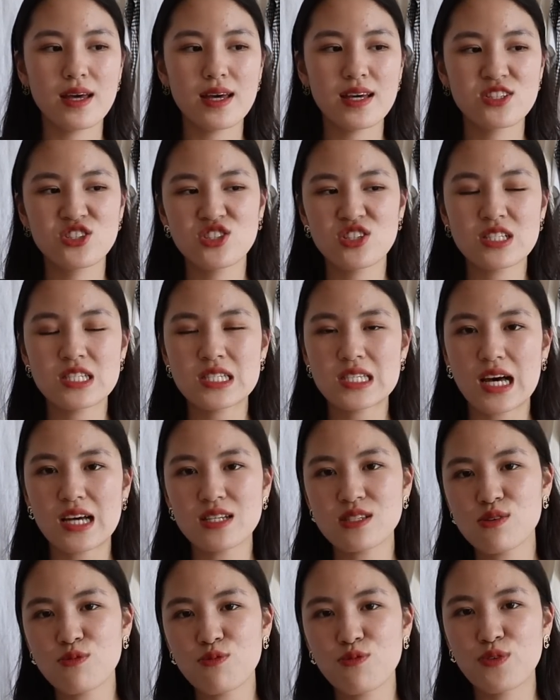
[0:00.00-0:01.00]
it just
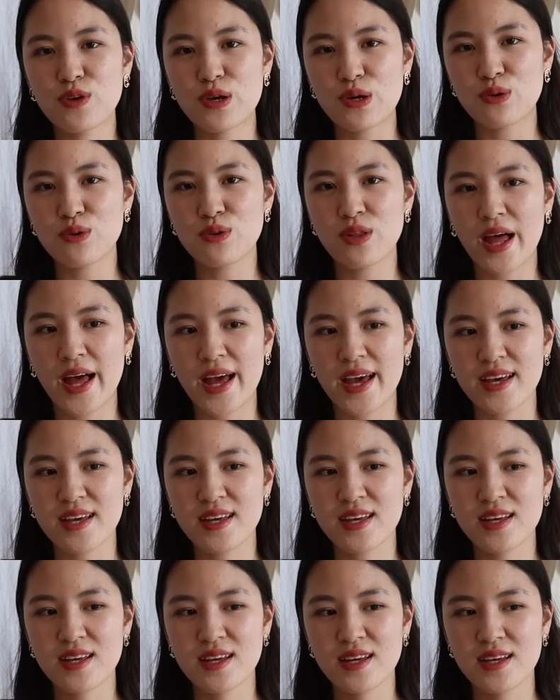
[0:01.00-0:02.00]
starts to feel
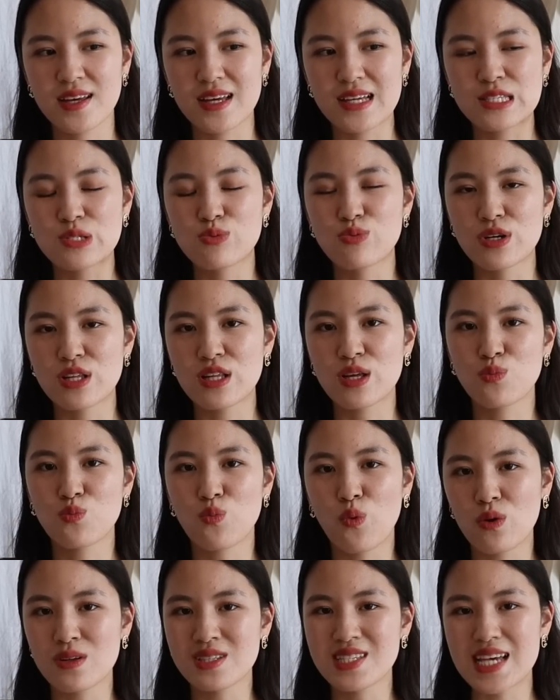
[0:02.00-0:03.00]
like it's really
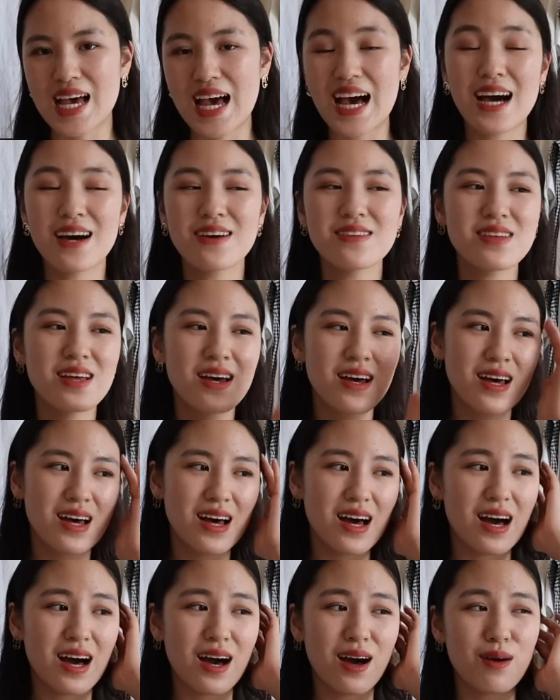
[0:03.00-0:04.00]
worn down.
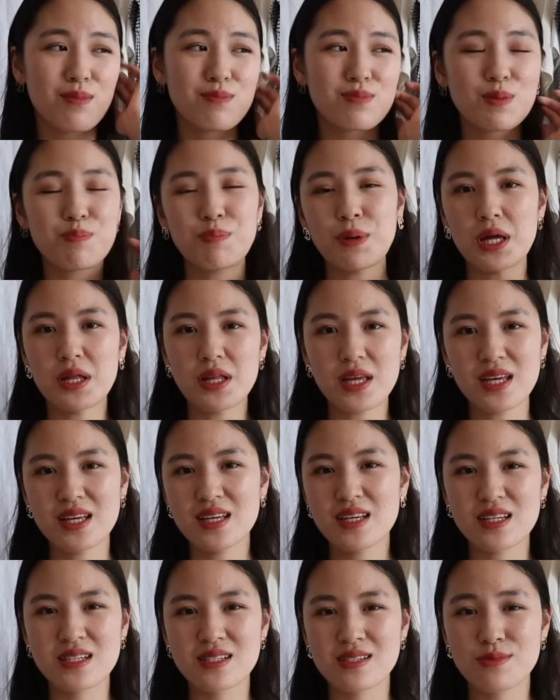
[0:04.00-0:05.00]
The
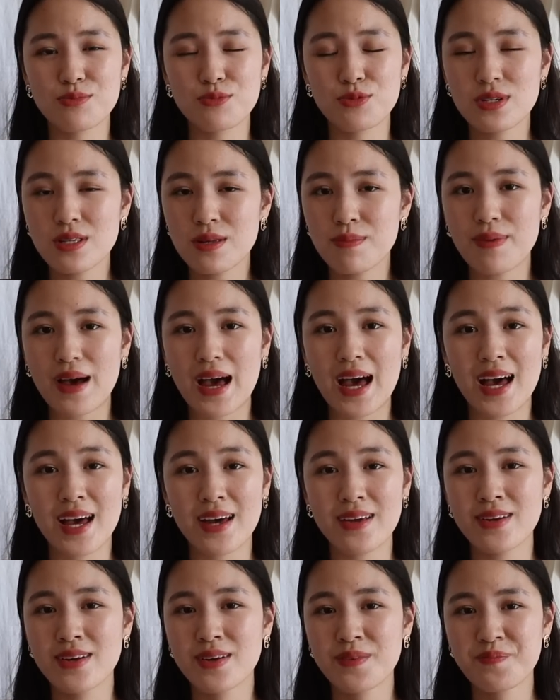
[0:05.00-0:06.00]
pilling is really
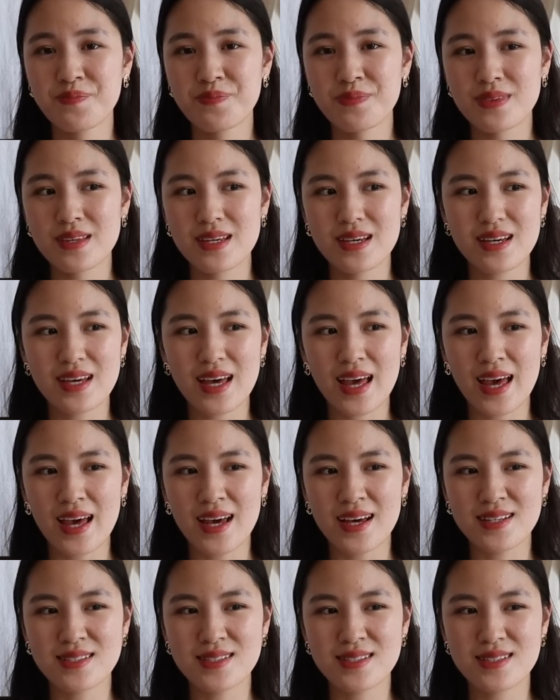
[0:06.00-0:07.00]
bad,
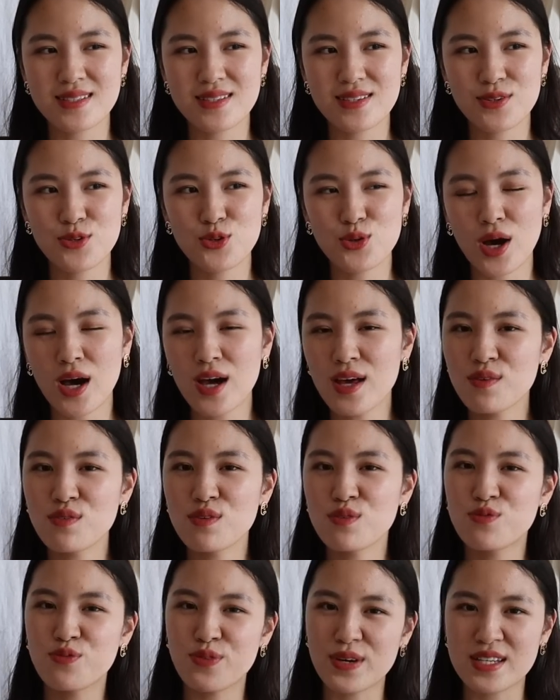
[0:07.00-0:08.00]
and you can't
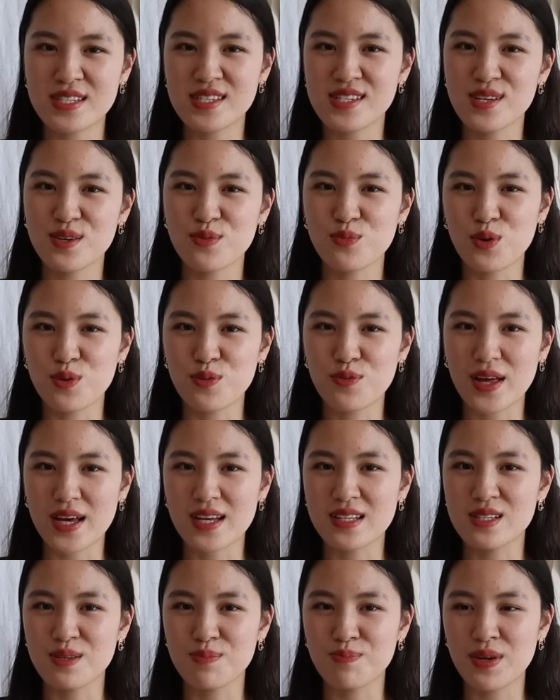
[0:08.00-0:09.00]
even fix it with like
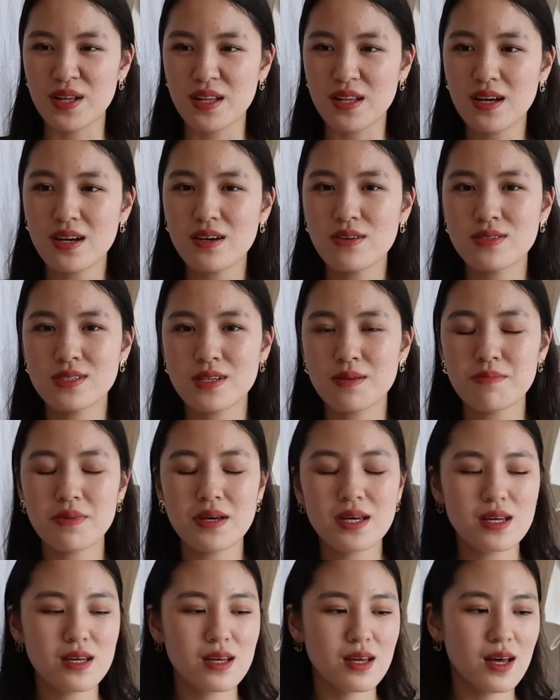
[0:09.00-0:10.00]
a deep piller or
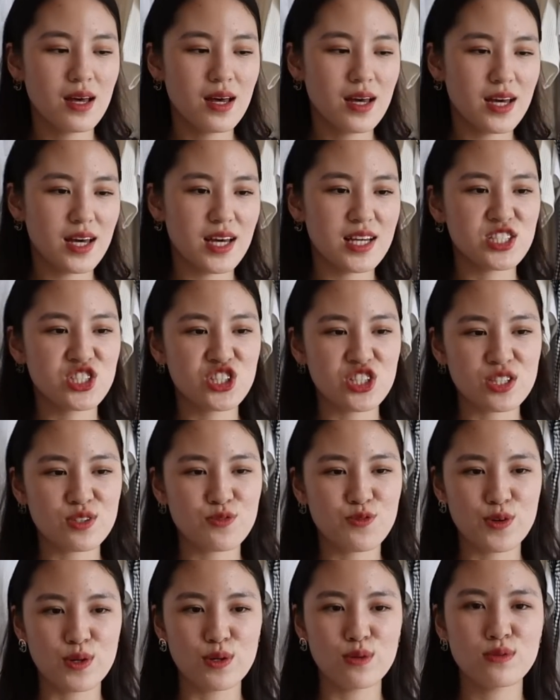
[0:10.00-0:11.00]
something. It
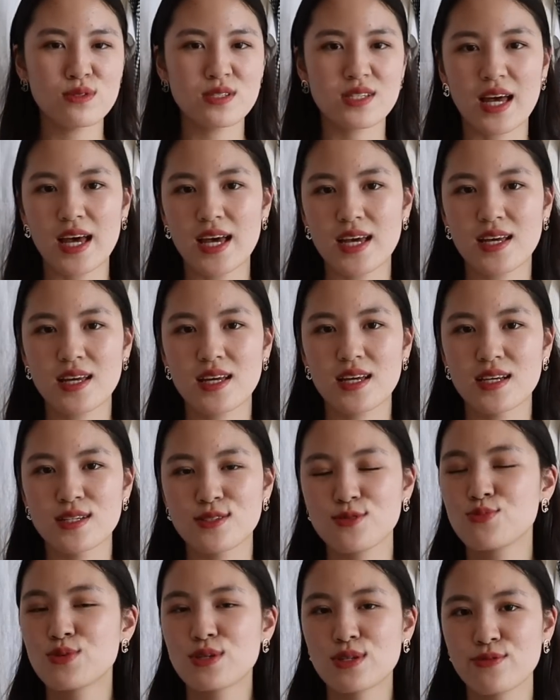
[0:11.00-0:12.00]
just feels like
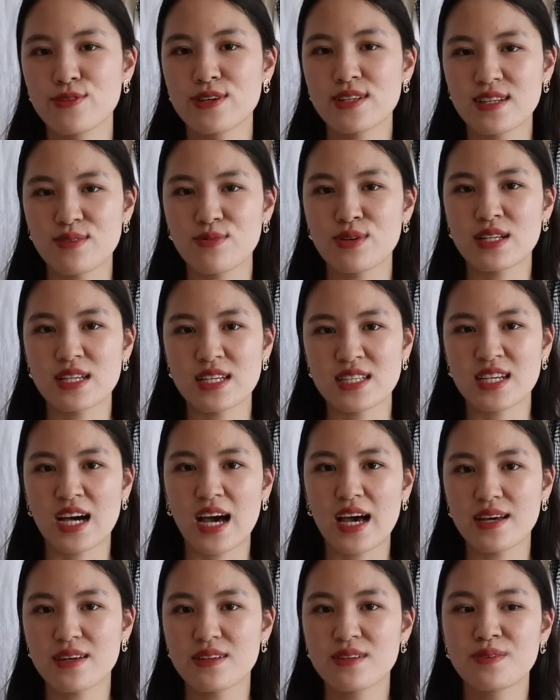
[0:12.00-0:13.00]
it's really, really, really
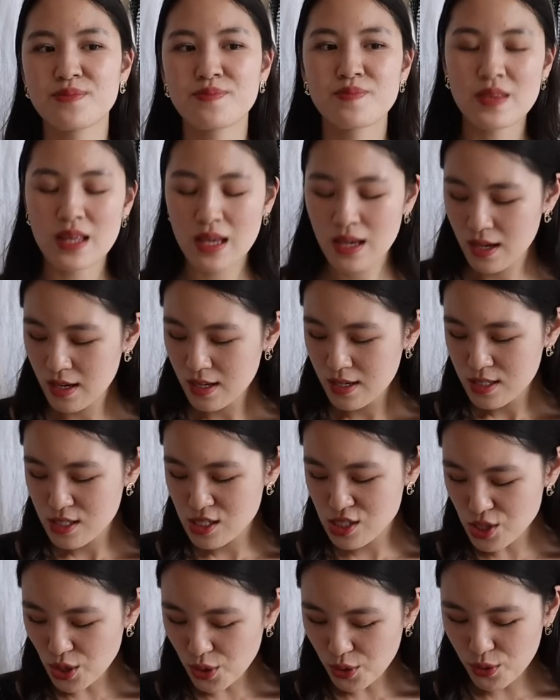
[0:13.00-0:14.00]
tired.
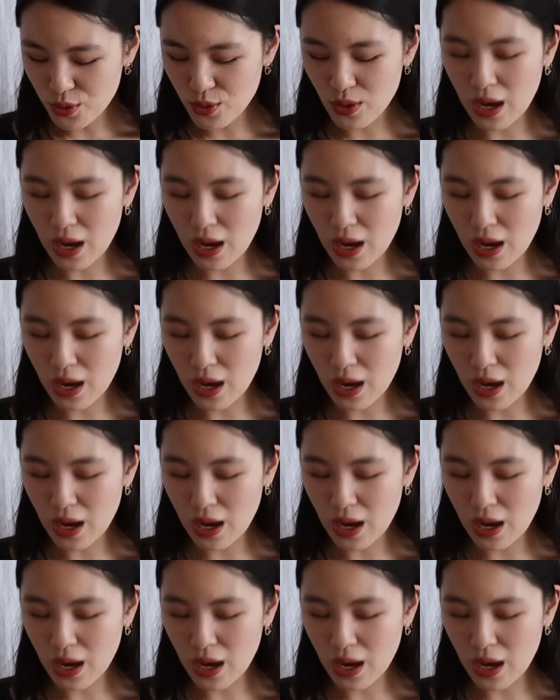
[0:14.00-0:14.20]
So